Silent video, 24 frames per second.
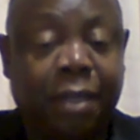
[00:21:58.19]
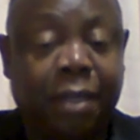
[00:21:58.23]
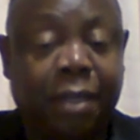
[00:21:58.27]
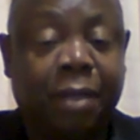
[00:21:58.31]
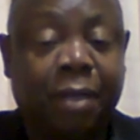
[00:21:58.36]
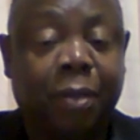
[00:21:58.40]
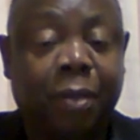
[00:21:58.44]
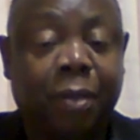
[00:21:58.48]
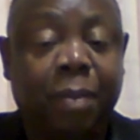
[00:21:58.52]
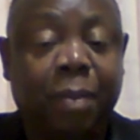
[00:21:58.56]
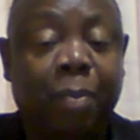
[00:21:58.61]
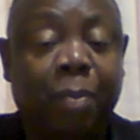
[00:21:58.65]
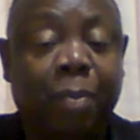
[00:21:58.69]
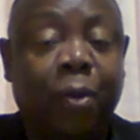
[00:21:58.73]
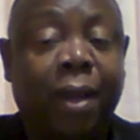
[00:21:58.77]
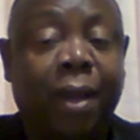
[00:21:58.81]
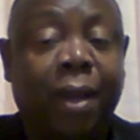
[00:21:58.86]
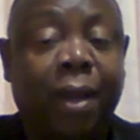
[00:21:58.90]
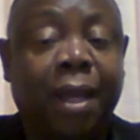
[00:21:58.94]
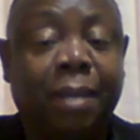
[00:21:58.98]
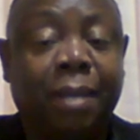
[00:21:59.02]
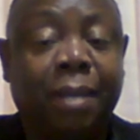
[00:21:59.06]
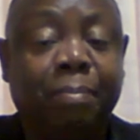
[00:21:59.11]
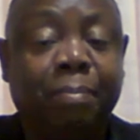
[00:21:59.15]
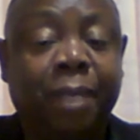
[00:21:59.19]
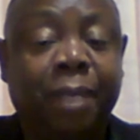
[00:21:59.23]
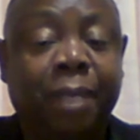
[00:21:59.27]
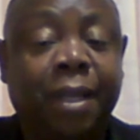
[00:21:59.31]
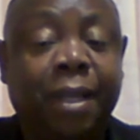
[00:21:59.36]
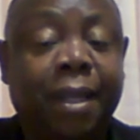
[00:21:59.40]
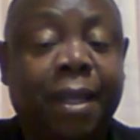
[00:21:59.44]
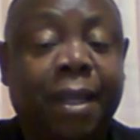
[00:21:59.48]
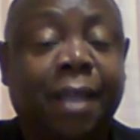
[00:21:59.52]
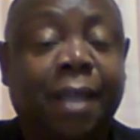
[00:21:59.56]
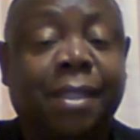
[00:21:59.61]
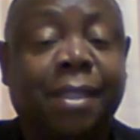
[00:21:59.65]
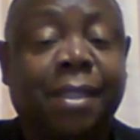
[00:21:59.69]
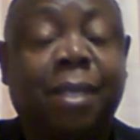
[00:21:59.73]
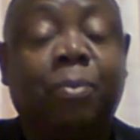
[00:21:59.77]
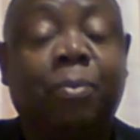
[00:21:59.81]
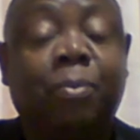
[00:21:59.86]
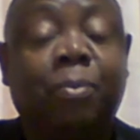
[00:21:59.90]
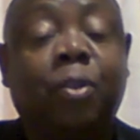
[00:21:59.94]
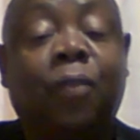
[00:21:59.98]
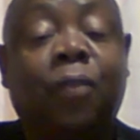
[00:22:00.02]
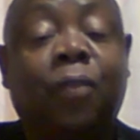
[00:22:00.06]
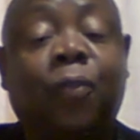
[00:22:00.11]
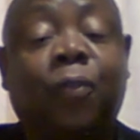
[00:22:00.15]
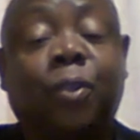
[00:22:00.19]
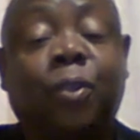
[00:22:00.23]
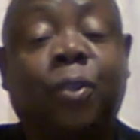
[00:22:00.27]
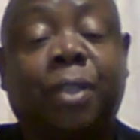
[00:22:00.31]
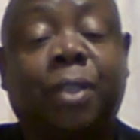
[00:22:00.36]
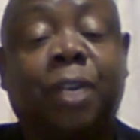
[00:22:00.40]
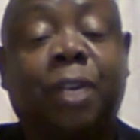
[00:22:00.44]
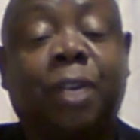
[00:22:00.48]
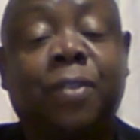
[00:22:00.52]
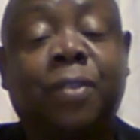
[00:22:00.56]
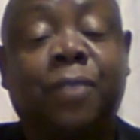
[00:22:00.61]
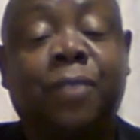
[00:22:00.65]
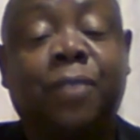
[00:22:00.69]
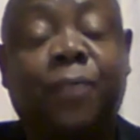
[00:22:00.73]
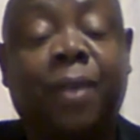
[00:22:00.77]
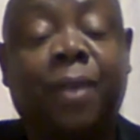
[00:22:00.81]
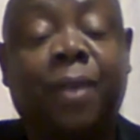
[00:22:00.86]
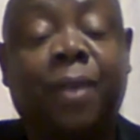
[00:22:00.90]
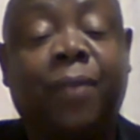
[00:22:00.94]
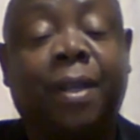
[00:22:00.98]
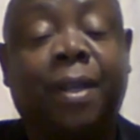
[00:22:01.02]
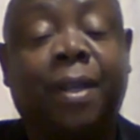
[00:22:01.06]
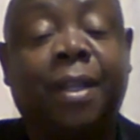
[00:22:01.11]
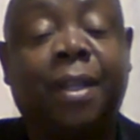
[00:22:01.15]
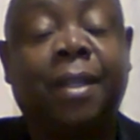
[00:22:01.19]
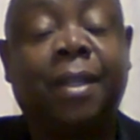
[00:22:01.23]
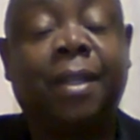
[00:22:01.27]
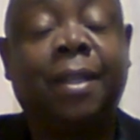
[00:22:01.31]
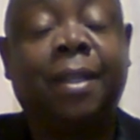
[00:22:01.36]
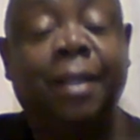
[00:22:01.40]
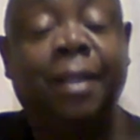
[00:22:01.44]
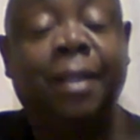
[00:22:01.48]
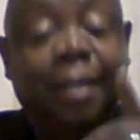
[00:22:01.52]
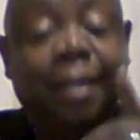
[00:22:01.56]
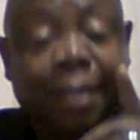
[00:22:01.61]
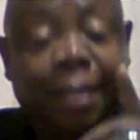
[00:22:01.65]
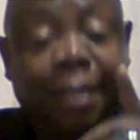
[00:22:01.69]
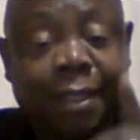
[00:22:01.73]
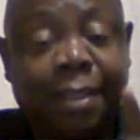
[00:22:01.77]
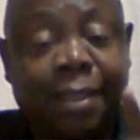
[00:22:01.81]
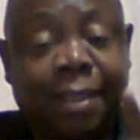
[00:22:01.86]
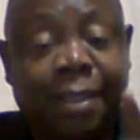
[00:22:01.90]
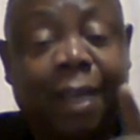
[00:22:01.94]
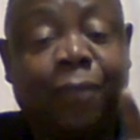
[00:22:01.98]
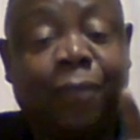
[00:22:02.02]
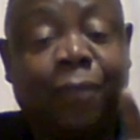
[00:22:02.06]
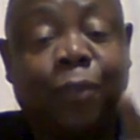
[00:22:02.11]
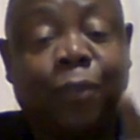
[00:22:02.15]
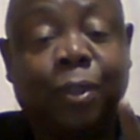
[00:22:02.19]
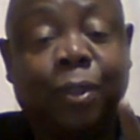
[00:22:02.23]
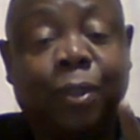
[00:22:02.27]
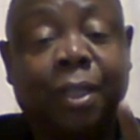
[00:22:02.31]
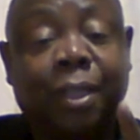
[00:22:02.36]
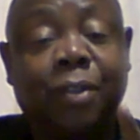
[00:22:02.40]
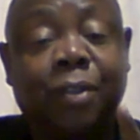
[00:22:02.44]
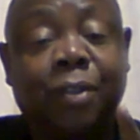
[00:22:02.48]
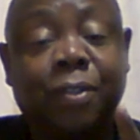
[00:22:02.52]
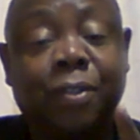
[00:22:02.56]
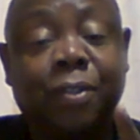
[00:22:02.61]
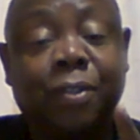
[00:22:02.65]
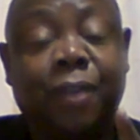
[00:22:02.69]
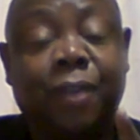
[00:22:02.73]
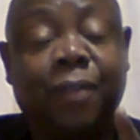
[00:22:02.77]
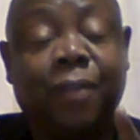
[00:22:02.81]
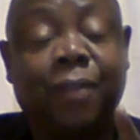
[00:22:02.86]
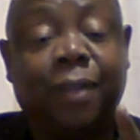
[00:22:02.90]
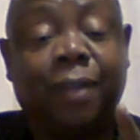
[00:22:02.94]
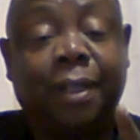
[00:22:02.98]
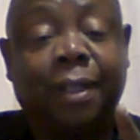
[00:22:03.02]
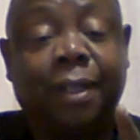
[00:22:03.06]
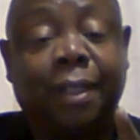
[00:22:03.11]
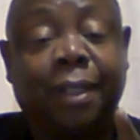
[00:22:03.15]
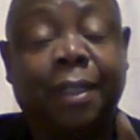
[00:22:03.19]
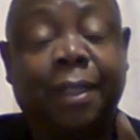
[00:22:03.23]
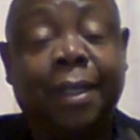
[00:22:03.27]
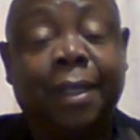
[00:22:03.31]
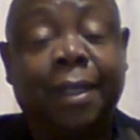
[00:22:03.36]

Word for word: Remember when I made the example of 4,500? Is that 4,500?